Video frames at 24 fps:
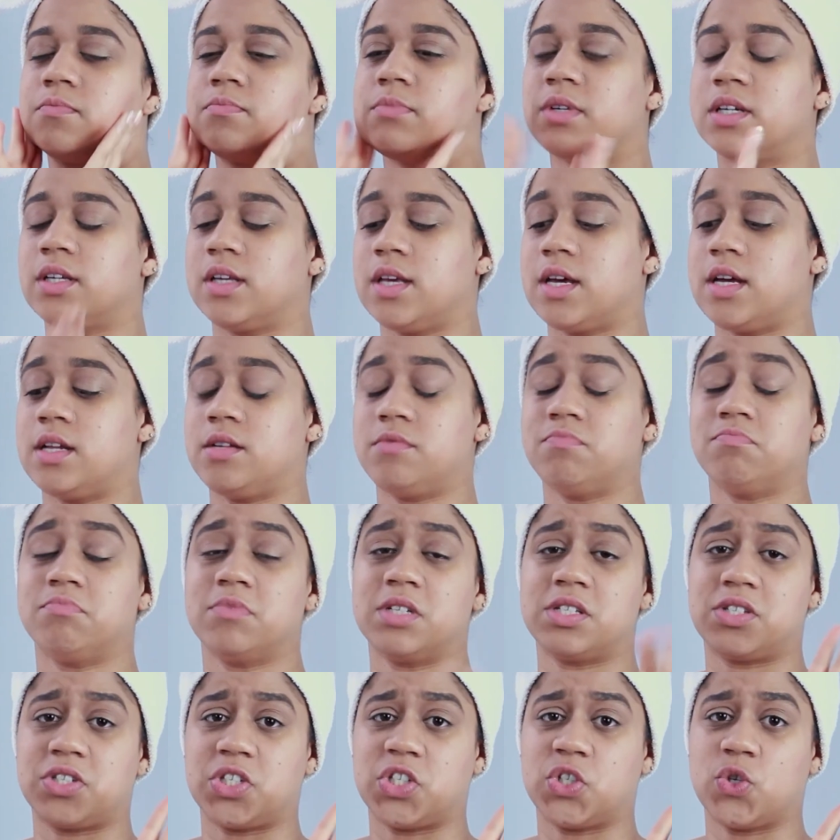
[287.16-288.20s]
Again,
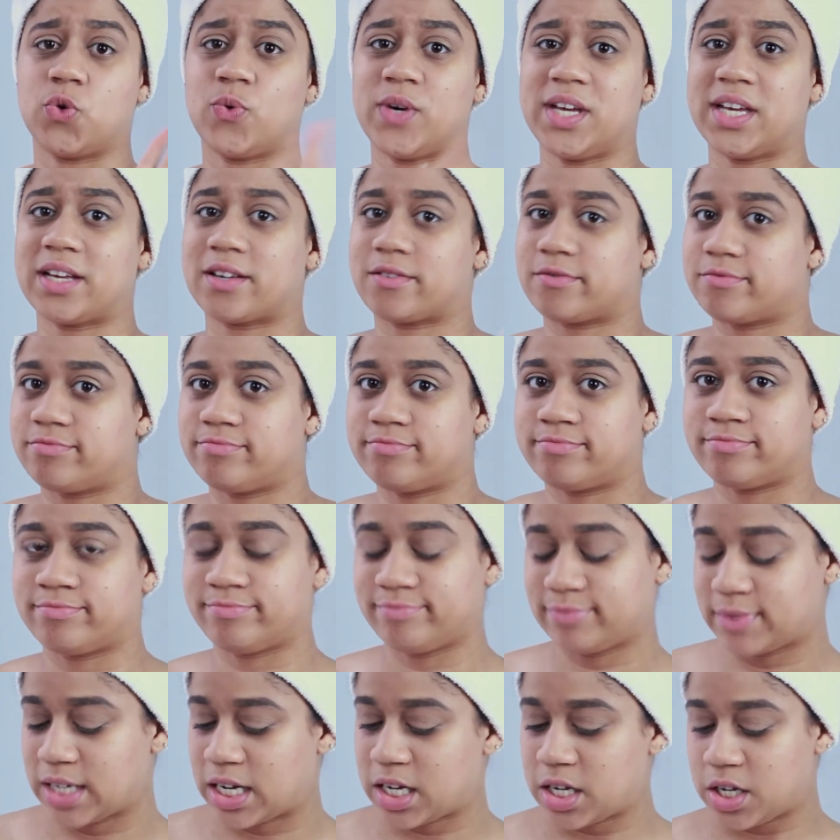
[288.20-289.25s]
this is quick,
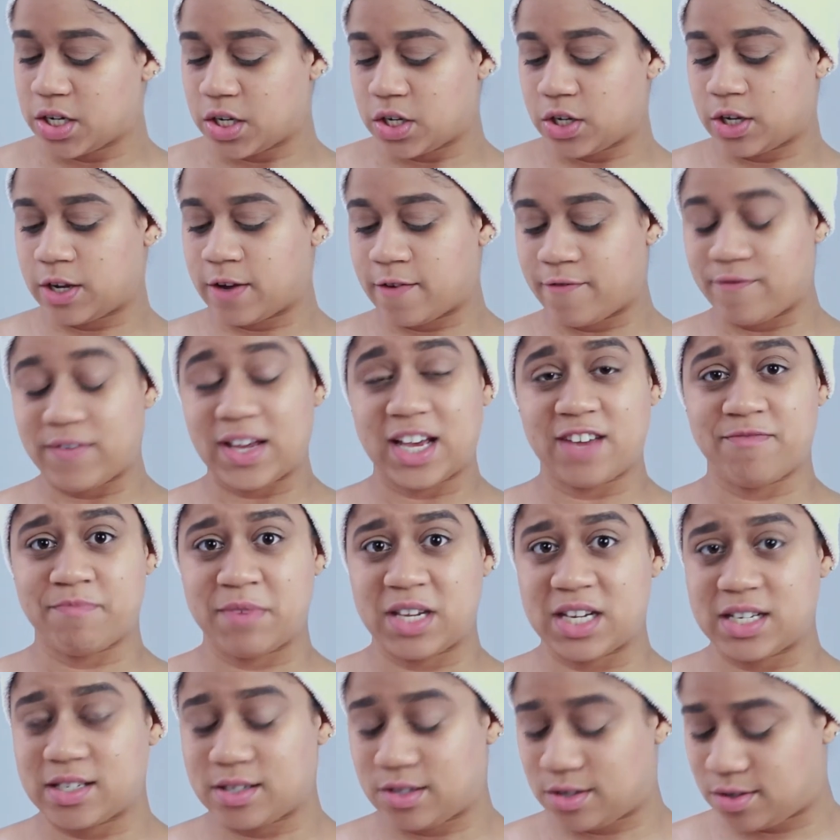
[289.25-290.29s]
5
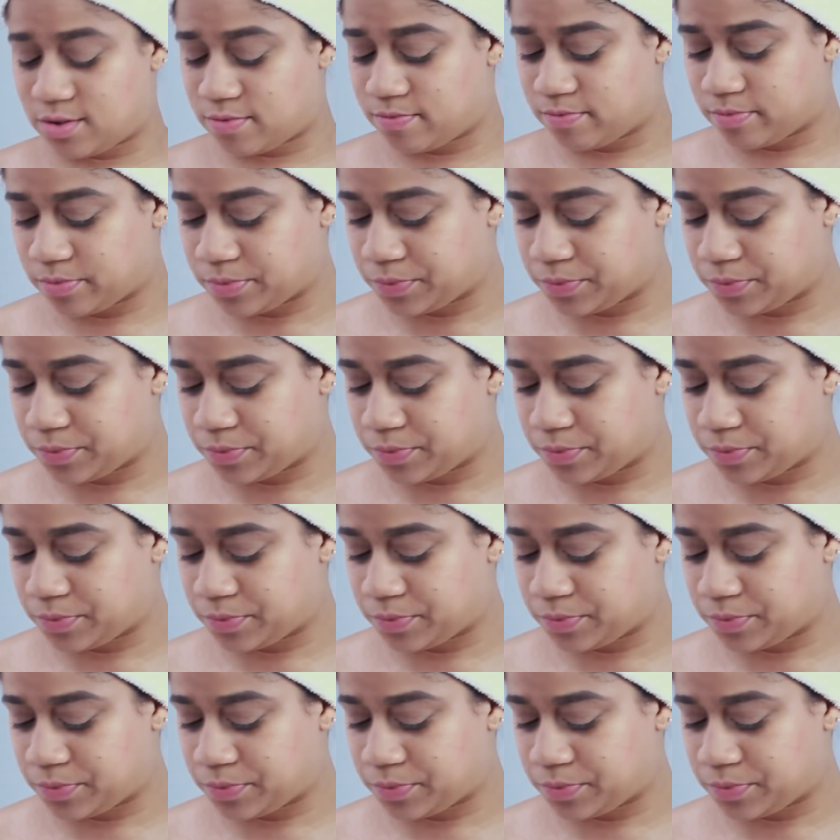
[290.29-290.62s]
minutes.